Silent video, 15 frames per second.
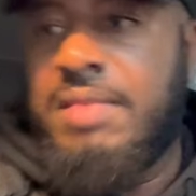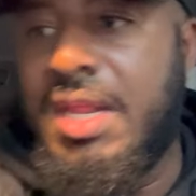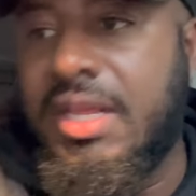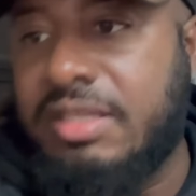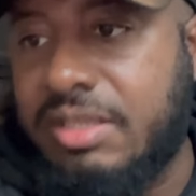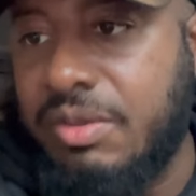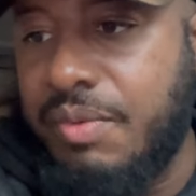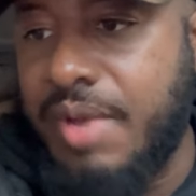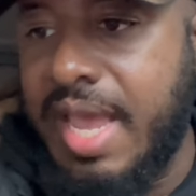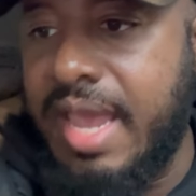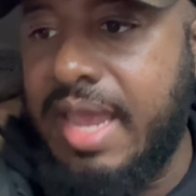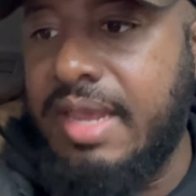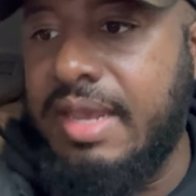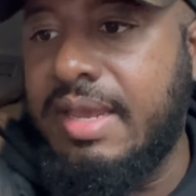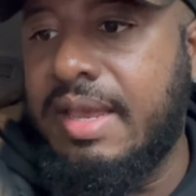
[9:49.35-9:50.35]
minutes
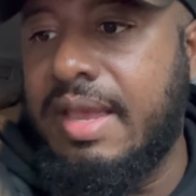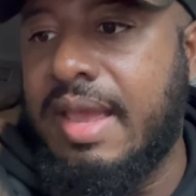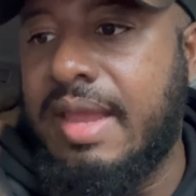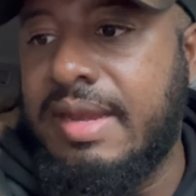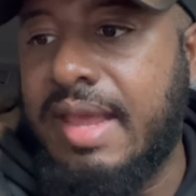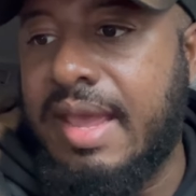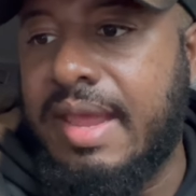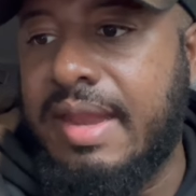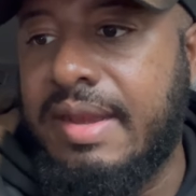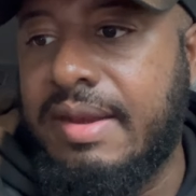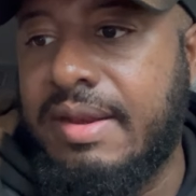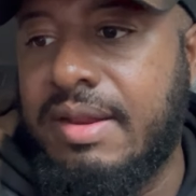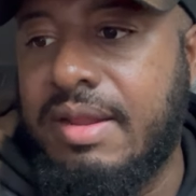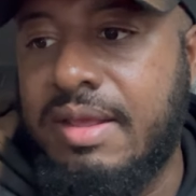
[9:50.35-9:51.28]
away and then